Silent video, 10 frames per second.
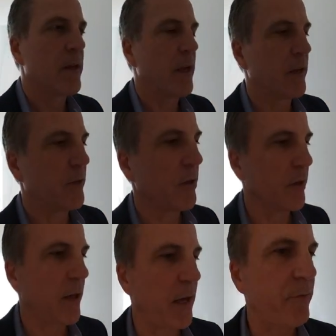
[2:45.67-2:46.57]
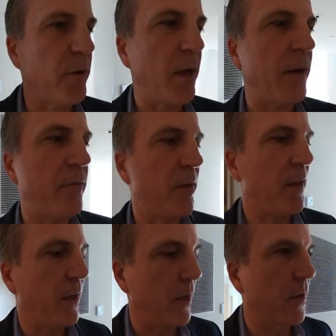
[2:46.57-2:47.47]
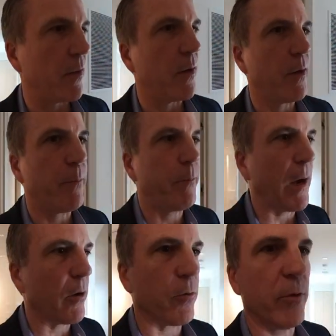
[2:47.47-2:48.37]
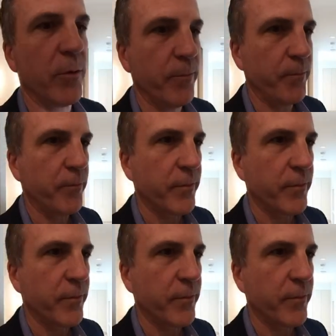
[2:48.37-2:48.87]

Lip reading: Now to your left, you have the powder room.